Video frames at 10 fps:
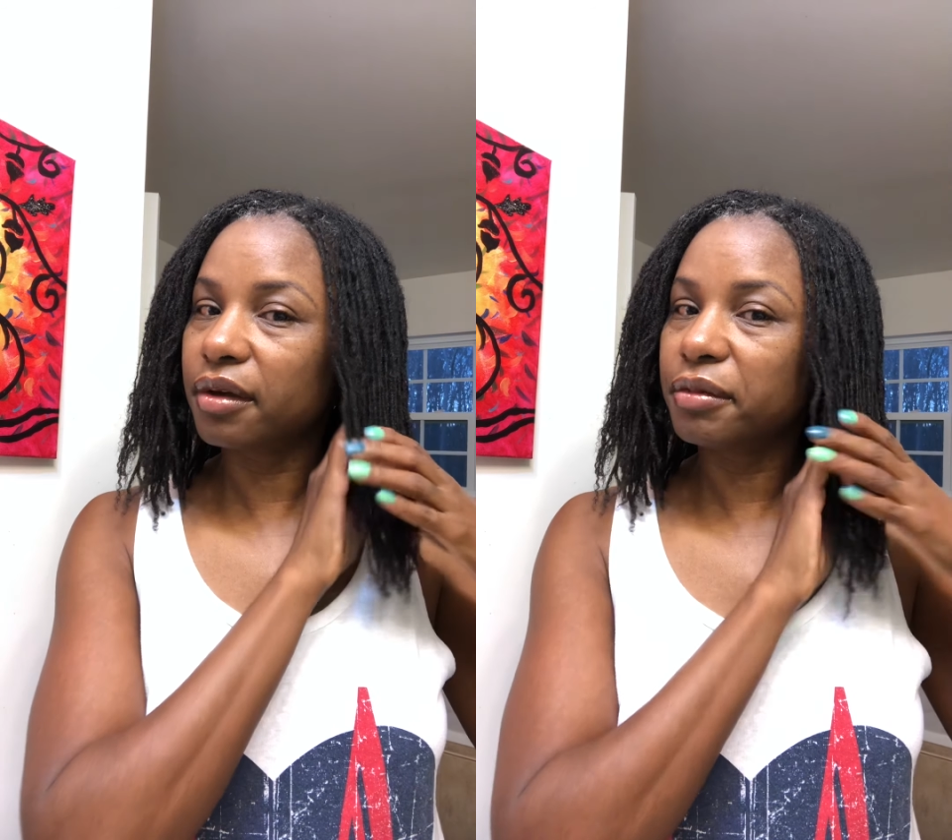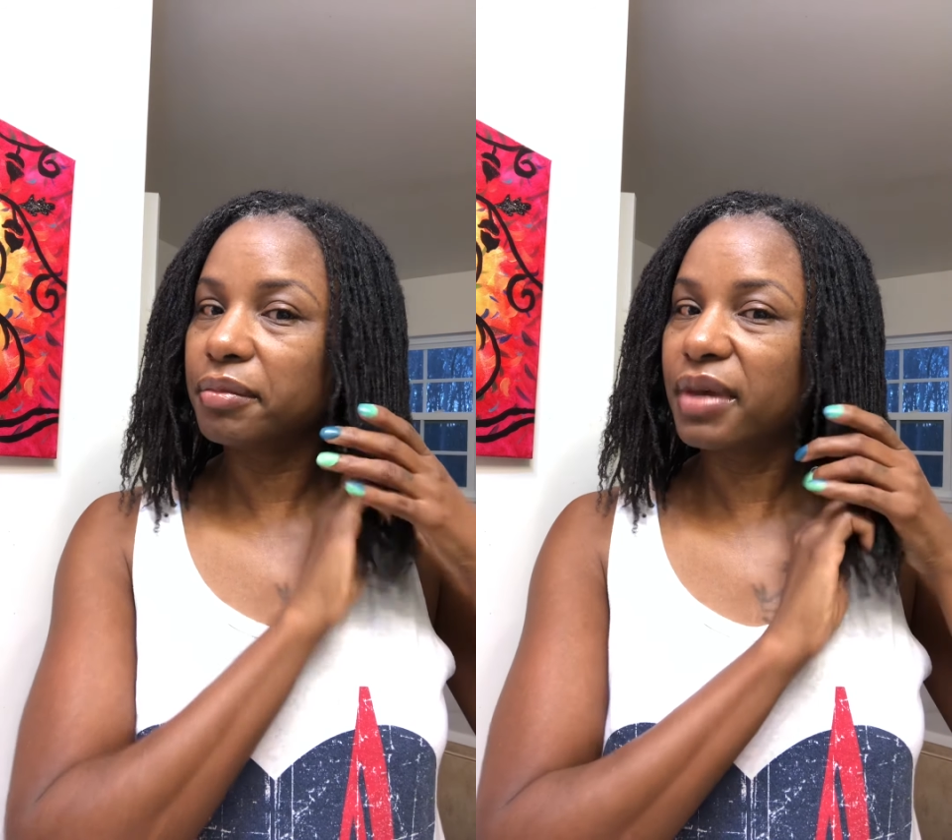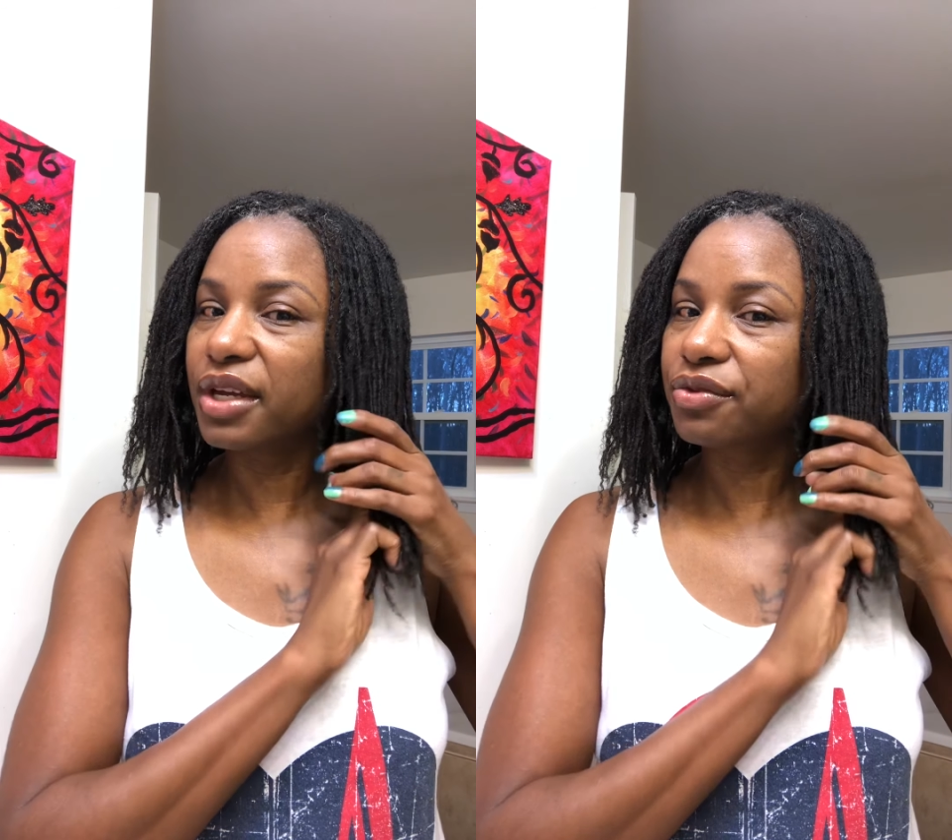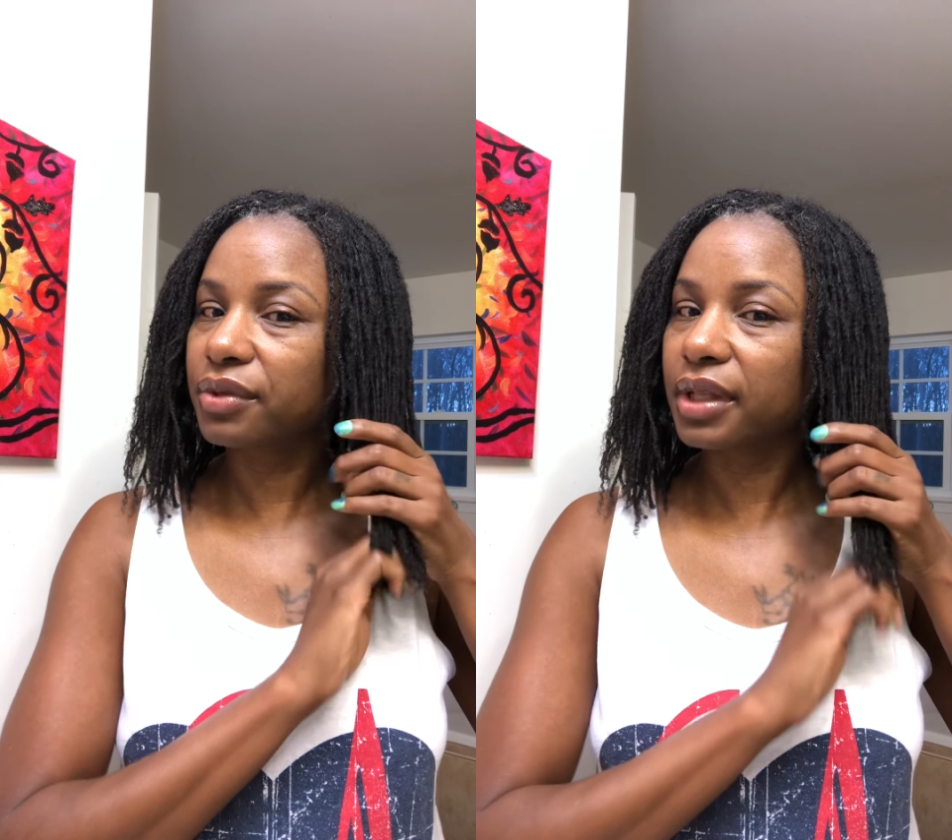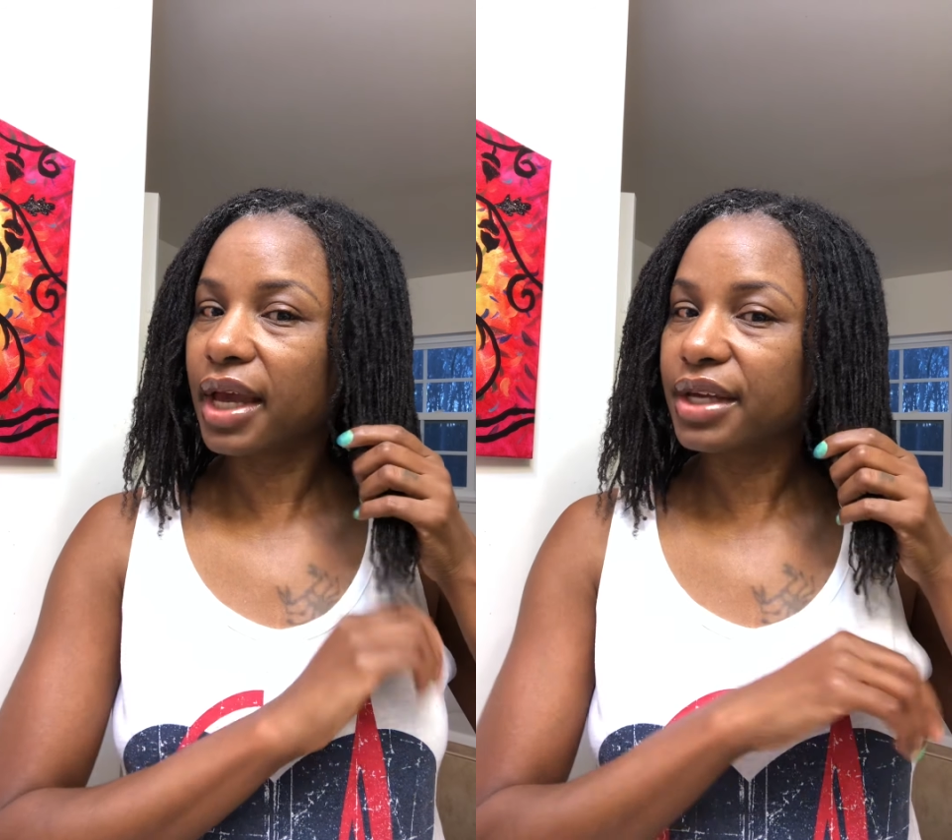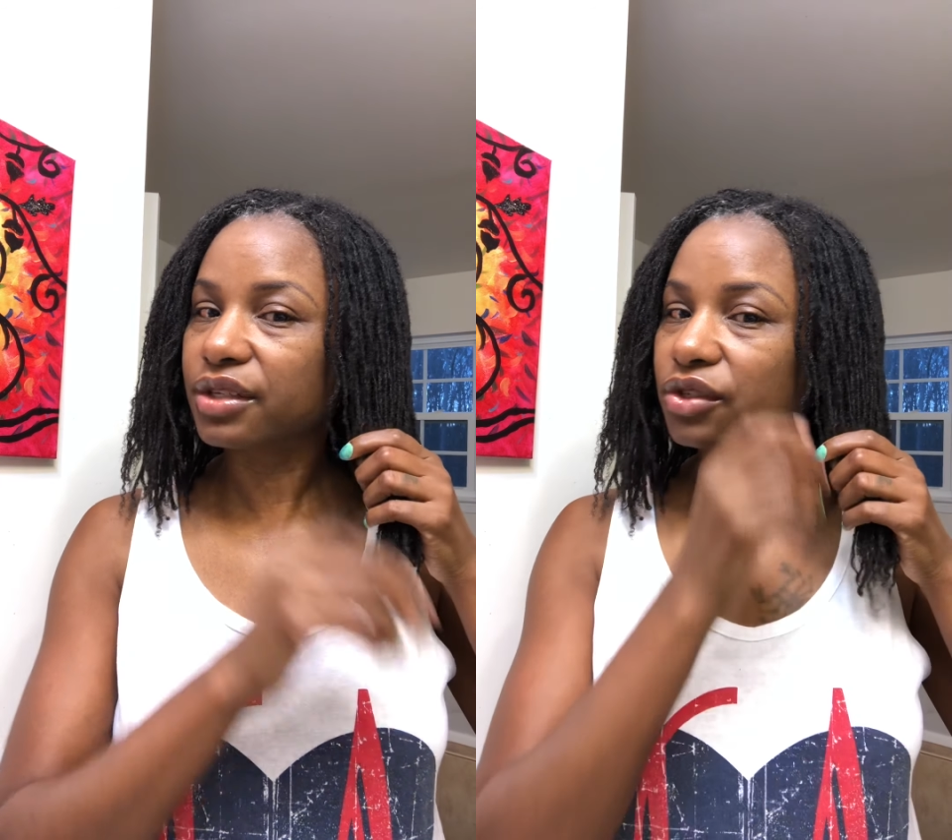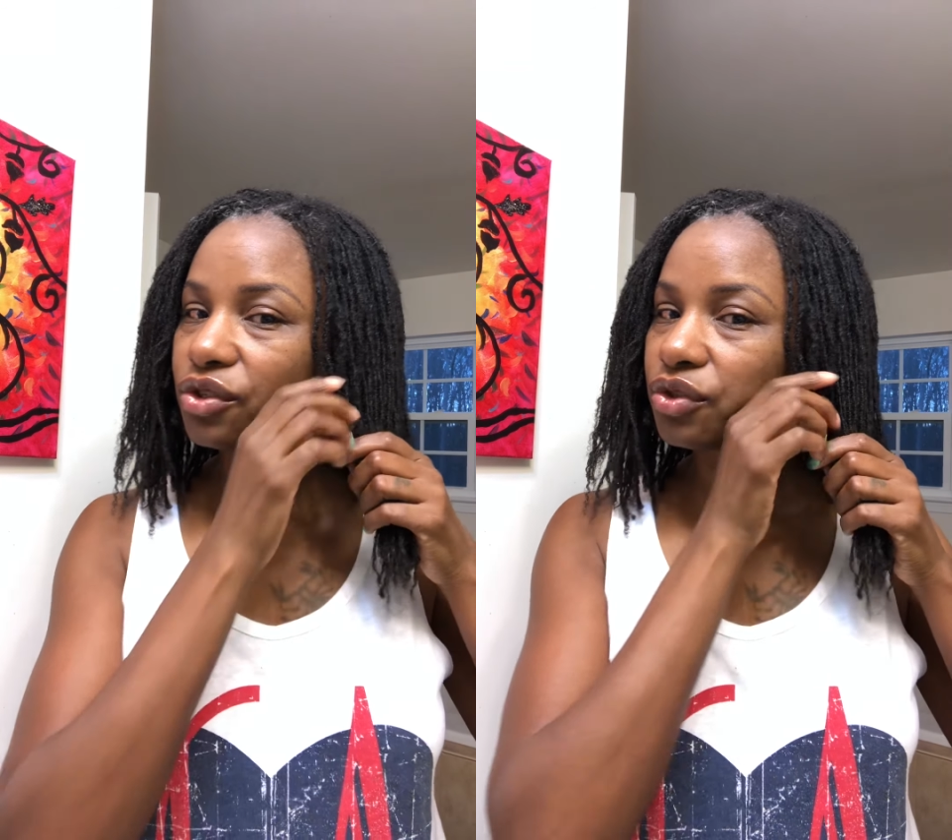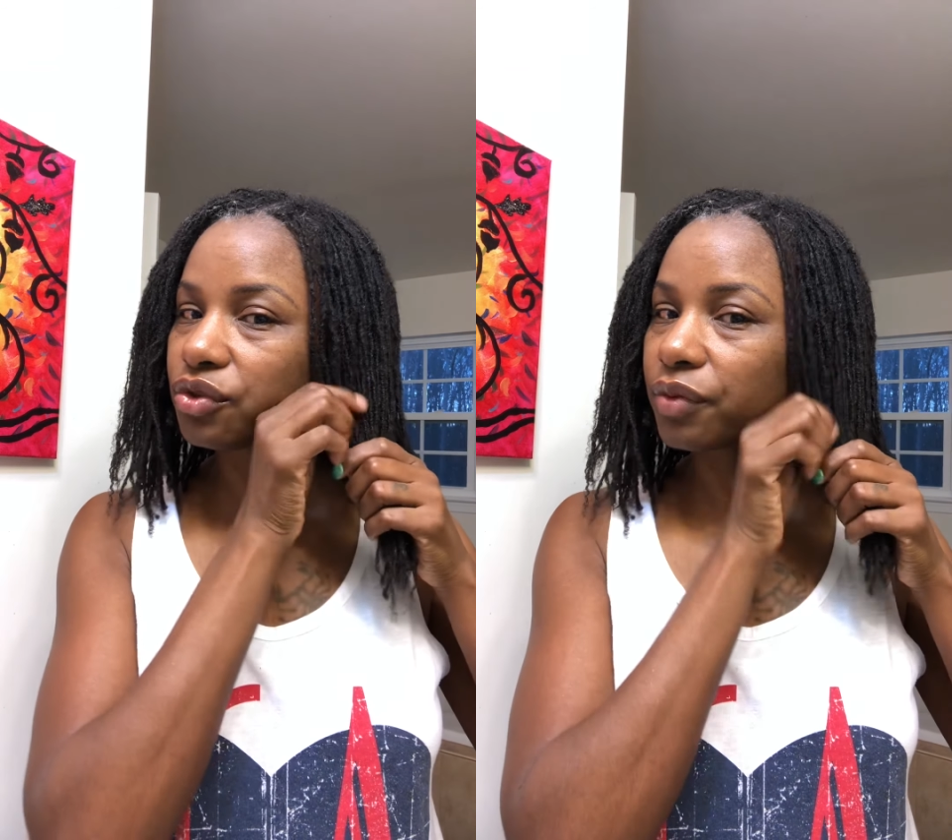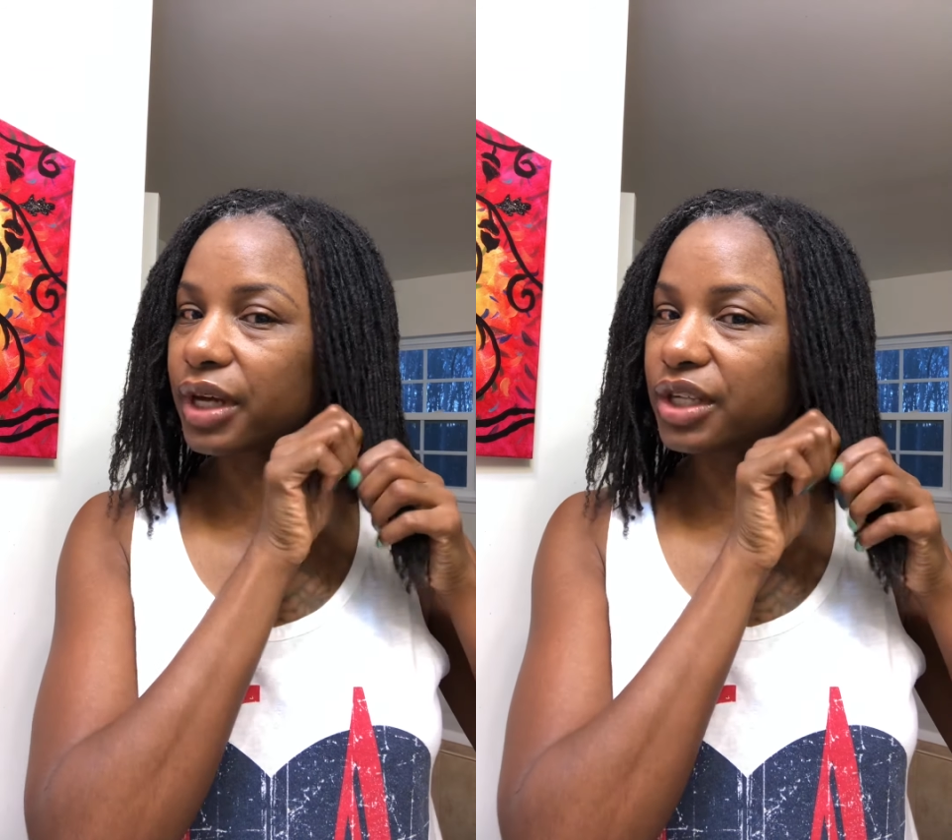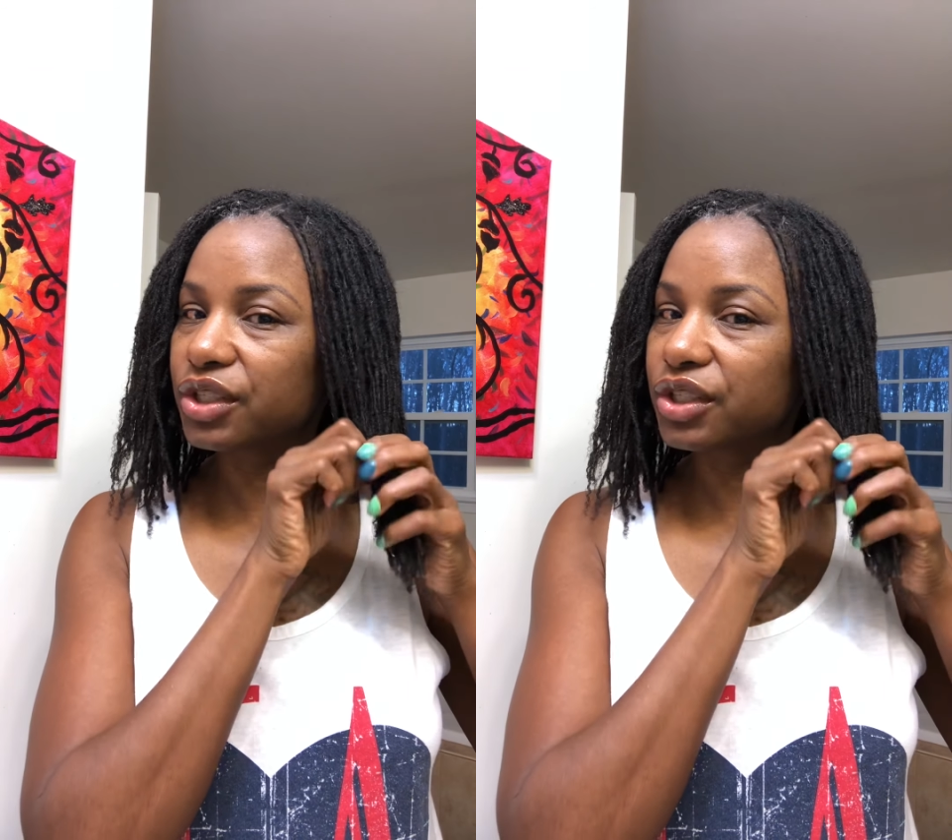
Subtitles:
measuring like stretched